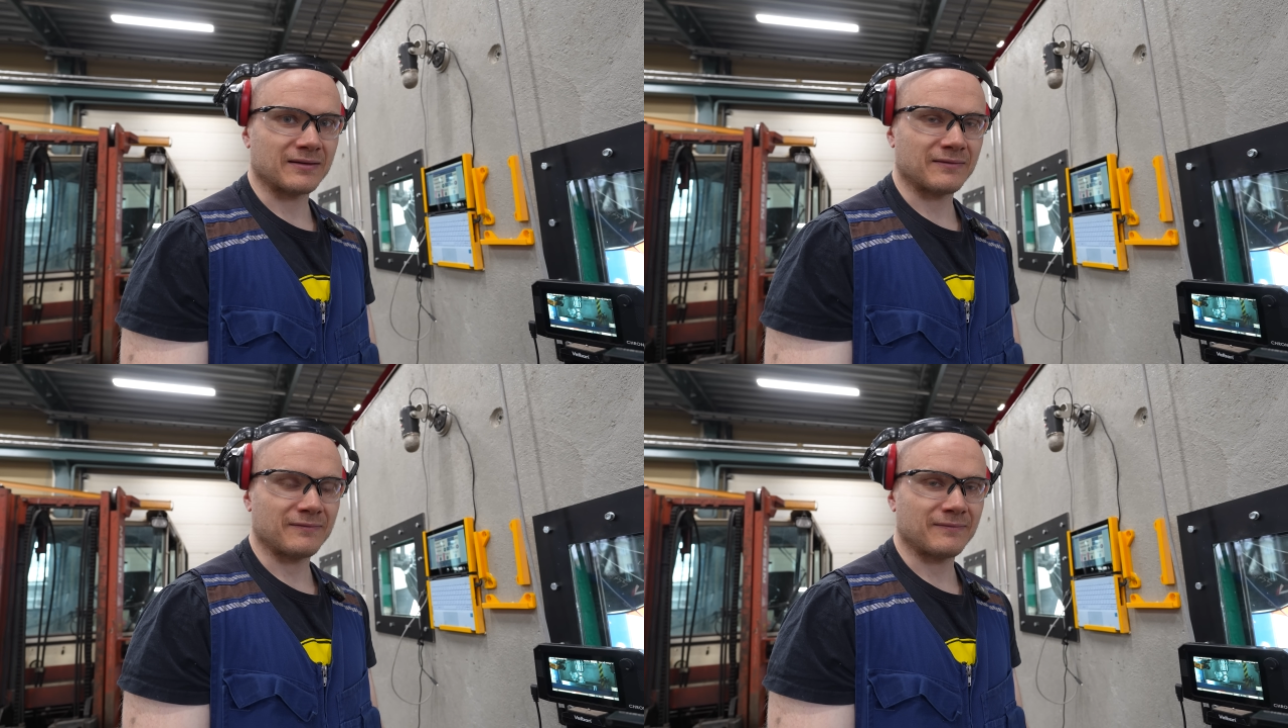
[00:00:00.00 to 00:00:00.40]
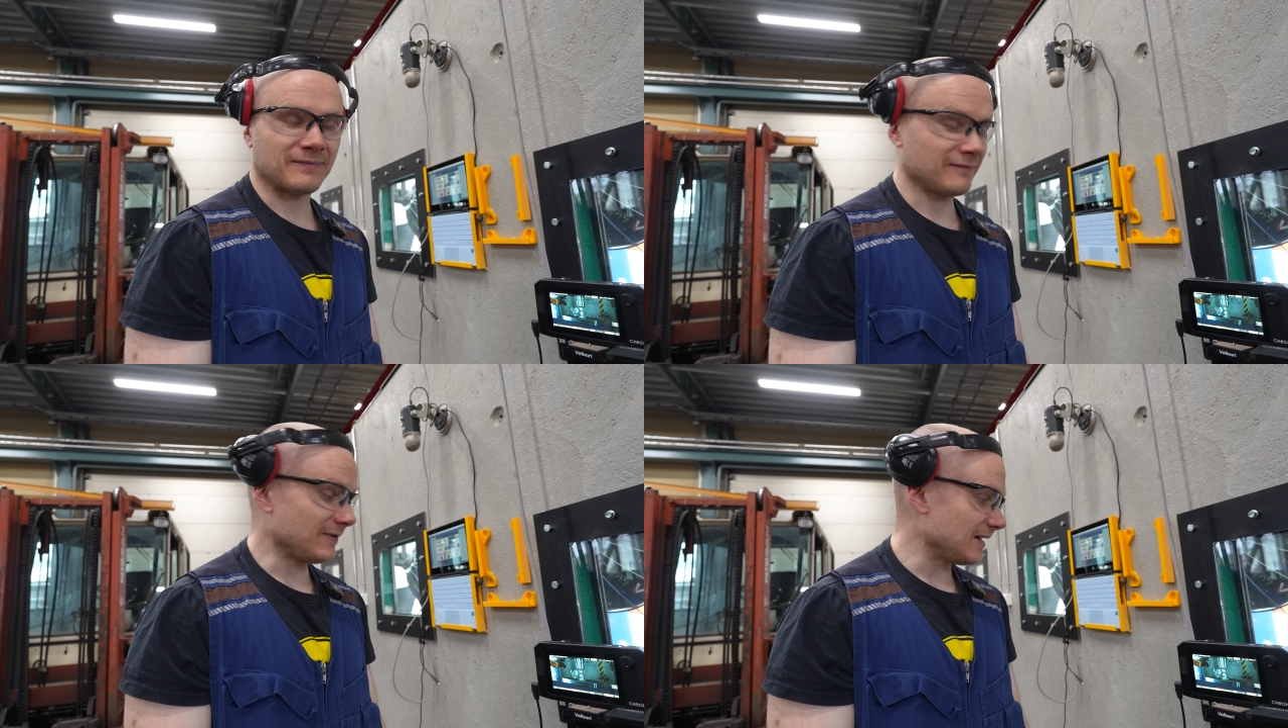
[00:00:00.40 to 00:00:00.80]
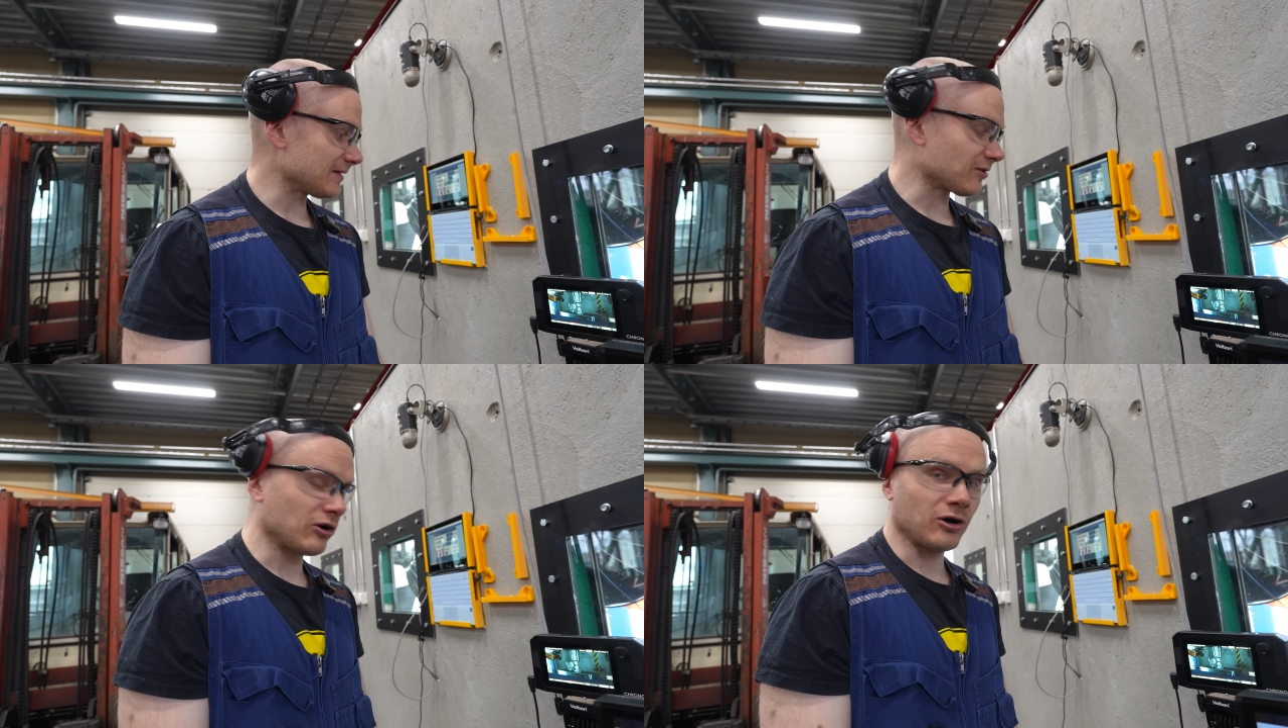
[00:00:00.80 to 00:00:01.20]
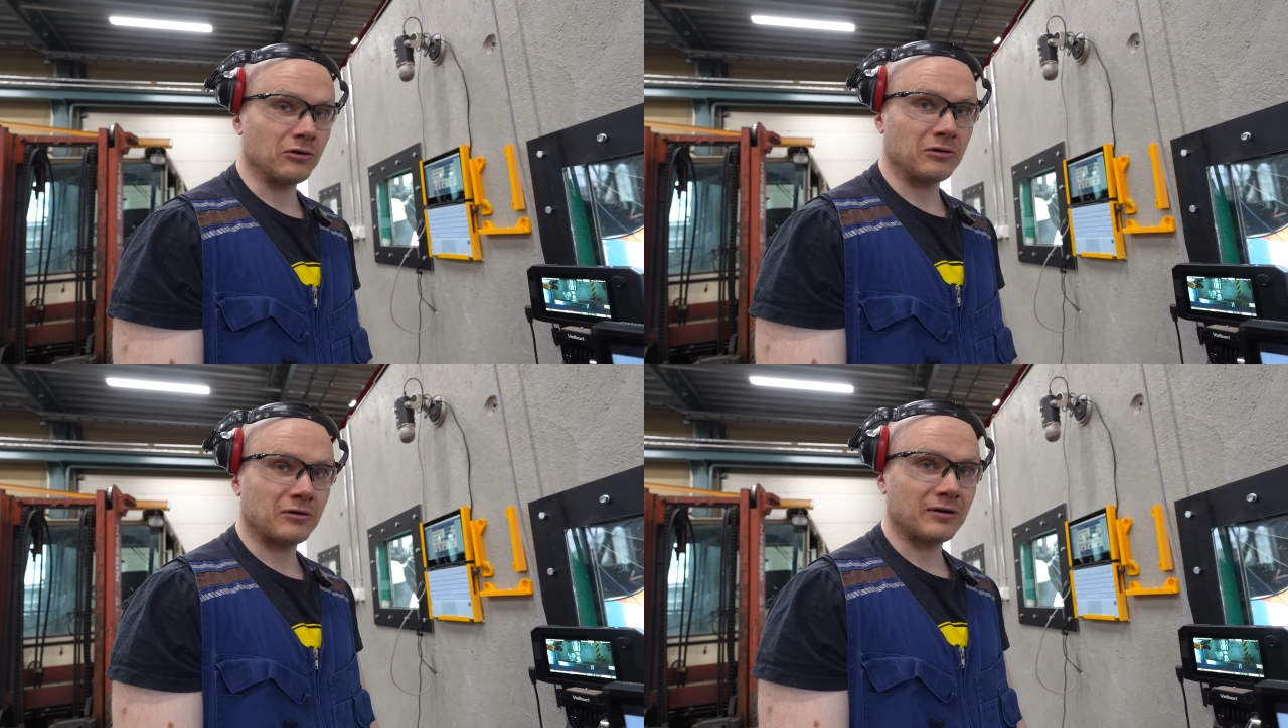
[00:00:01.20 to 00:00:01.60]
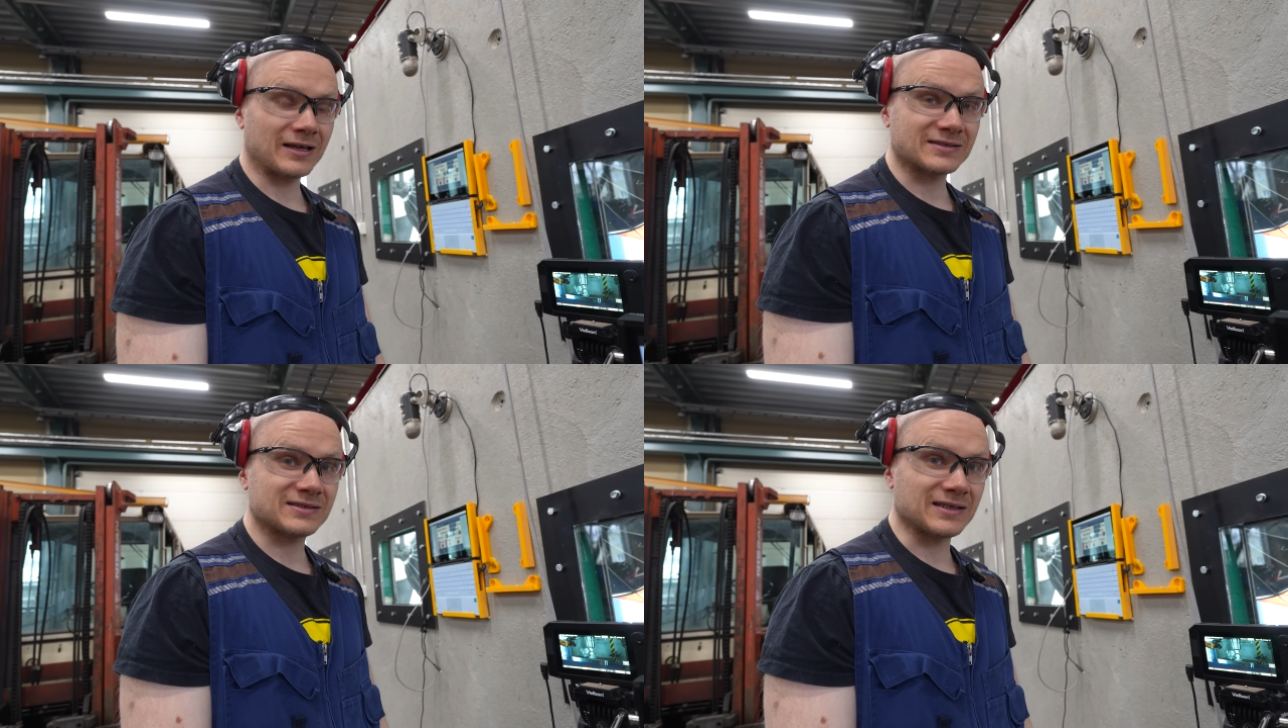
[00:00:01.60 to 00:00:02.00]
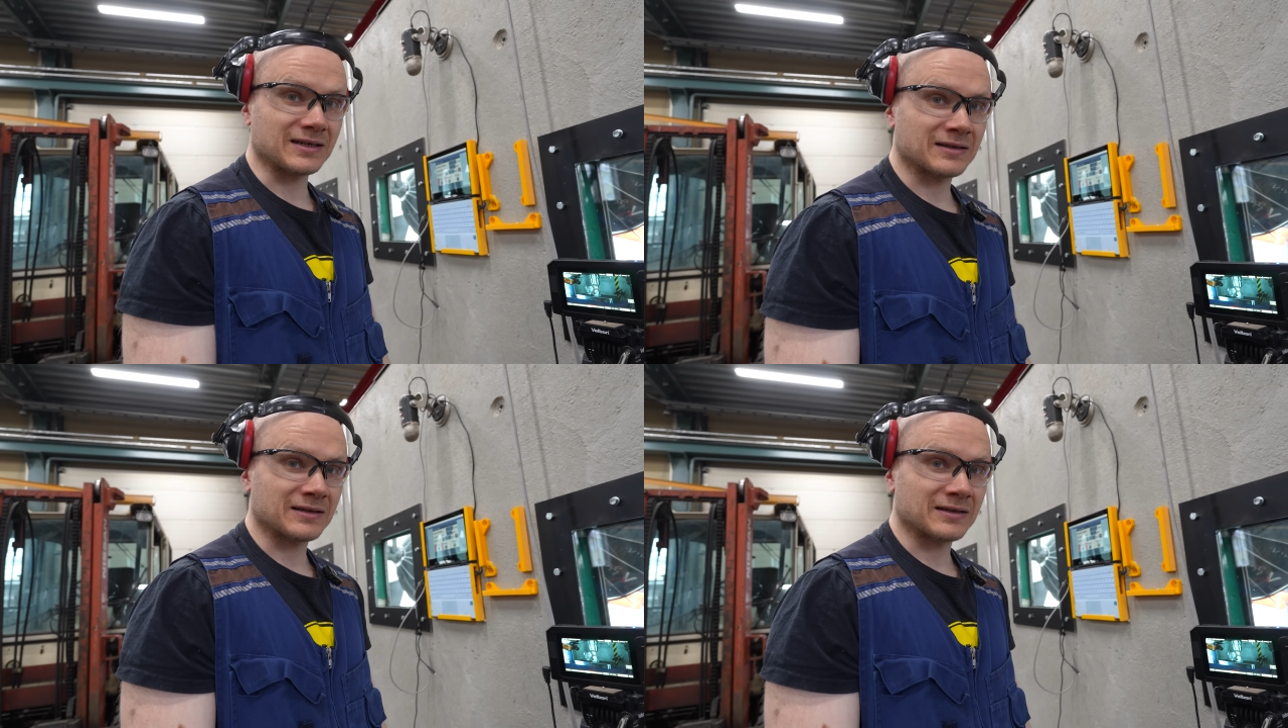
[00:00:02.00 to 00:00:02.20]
Mm. Will it go? Let's see.